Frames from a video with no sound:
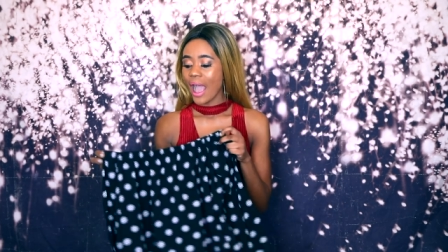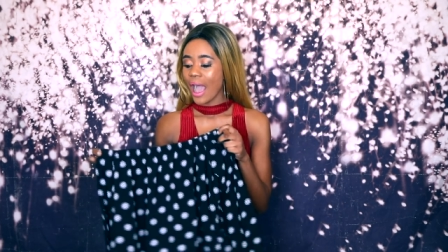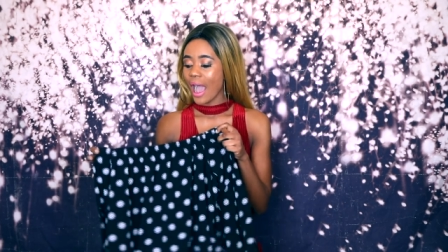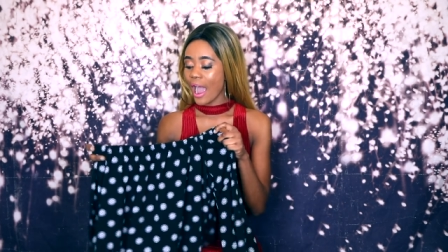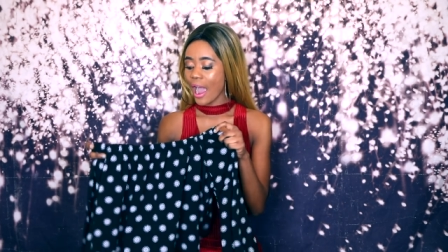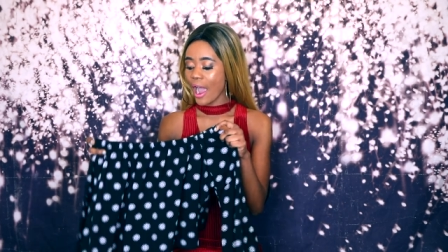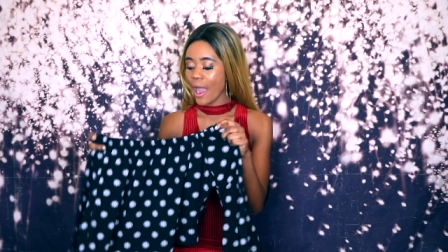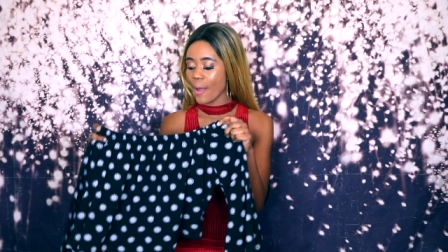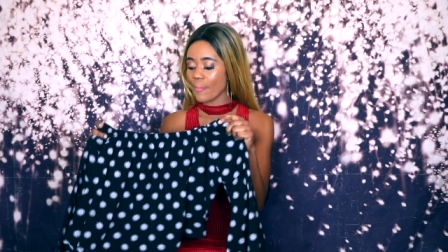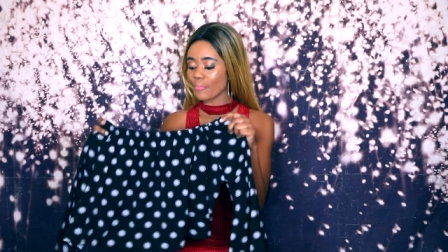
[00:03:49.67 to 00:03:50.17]

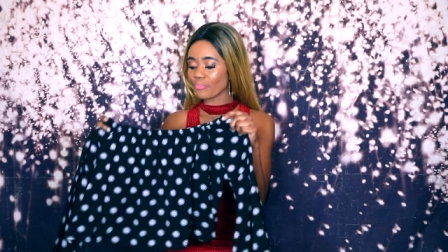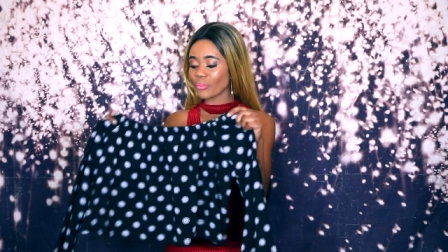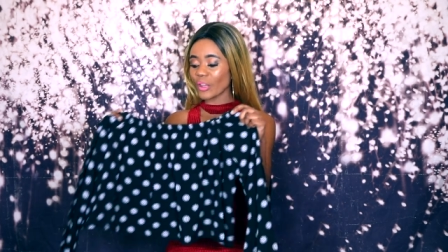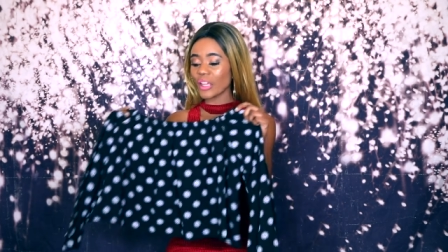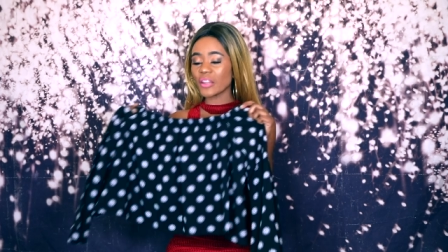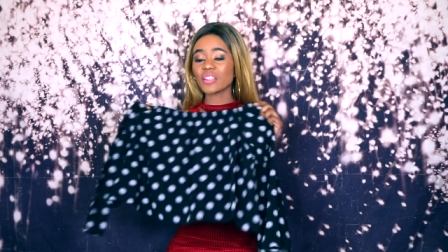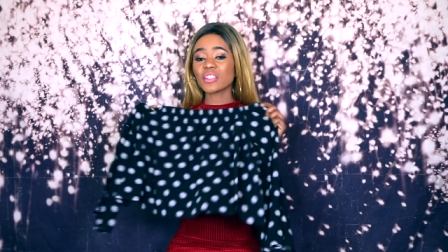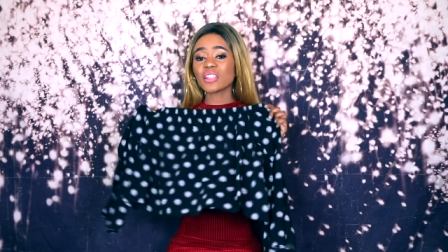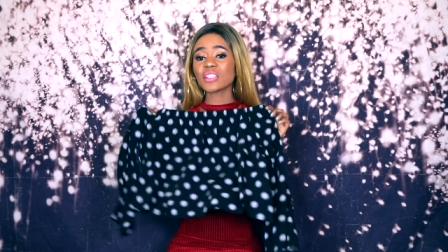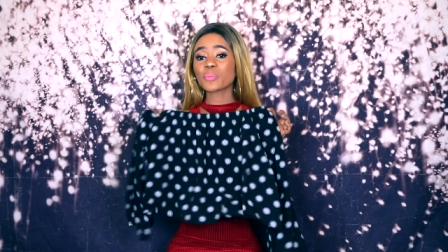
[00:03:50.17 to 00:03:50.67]
Um,
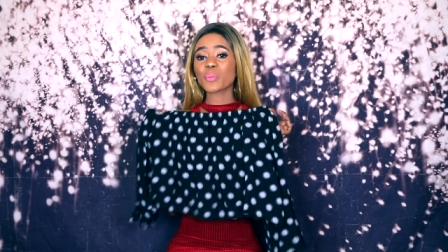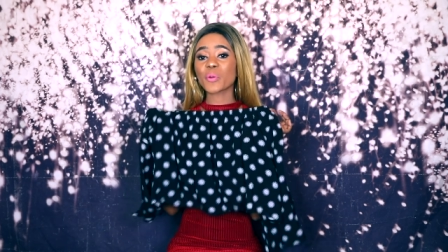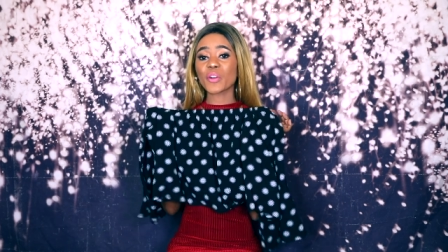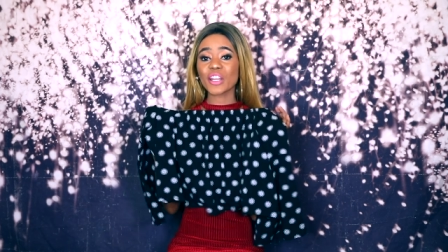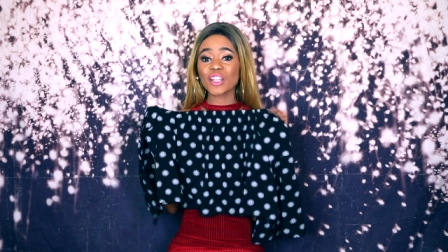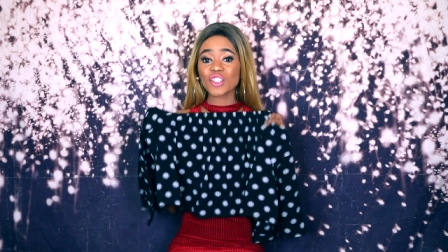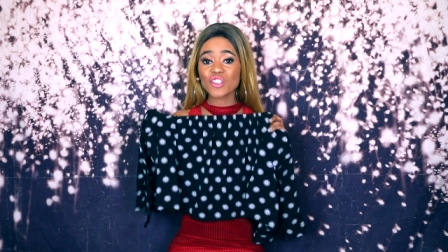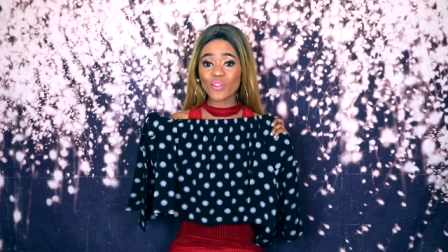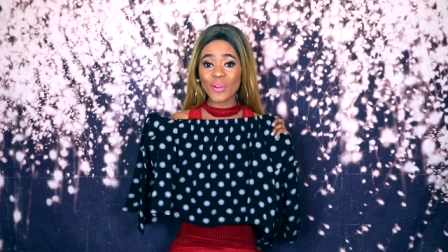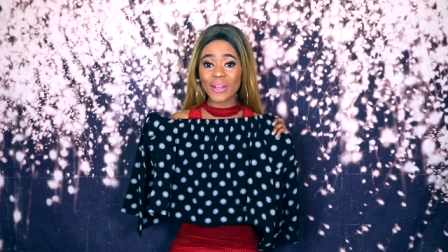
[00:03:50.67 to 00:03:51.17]
this is
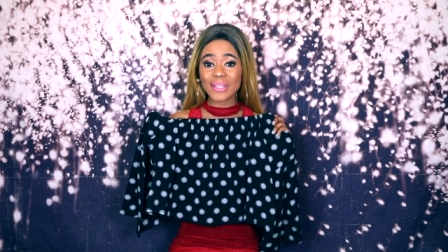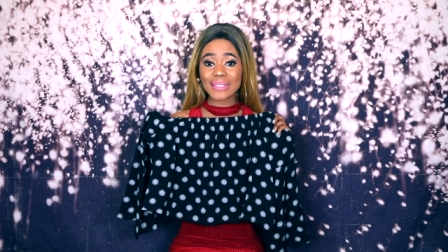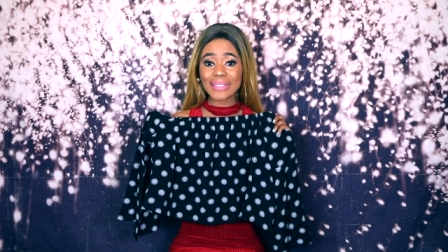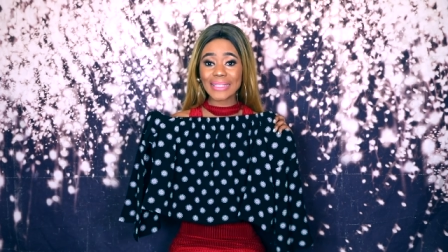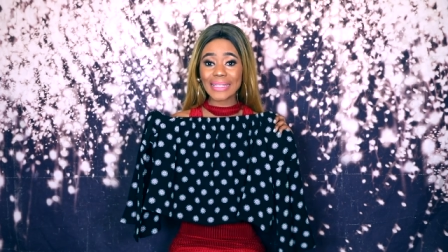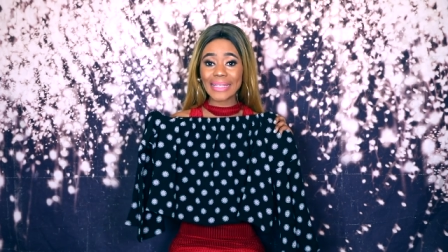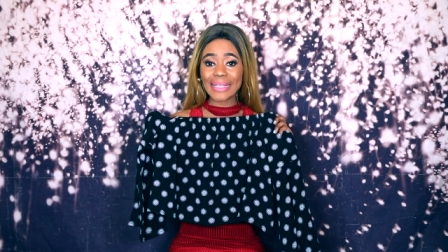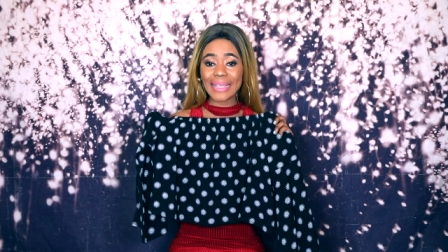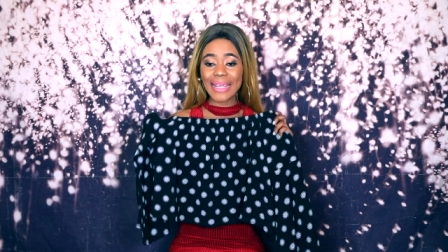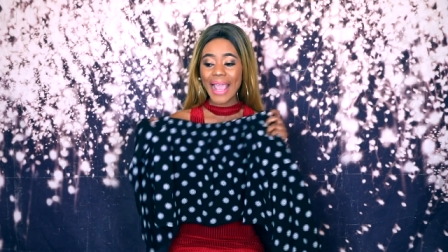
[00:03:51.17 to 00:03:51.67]
pretty
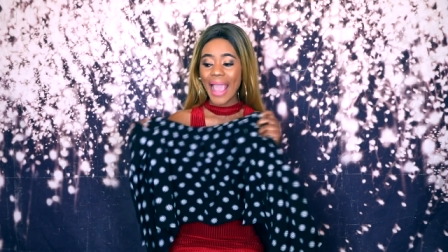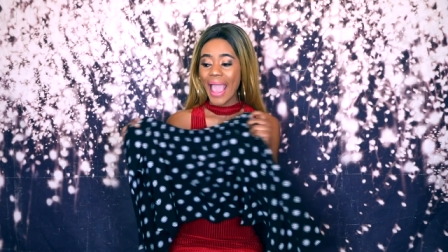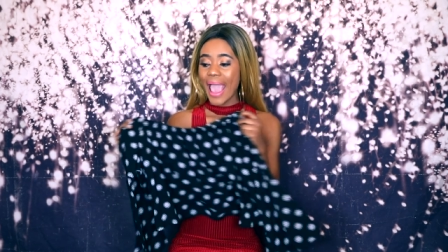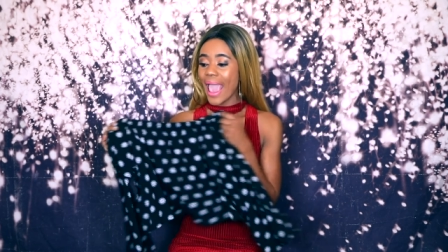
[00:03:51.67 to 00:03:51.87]
dressy.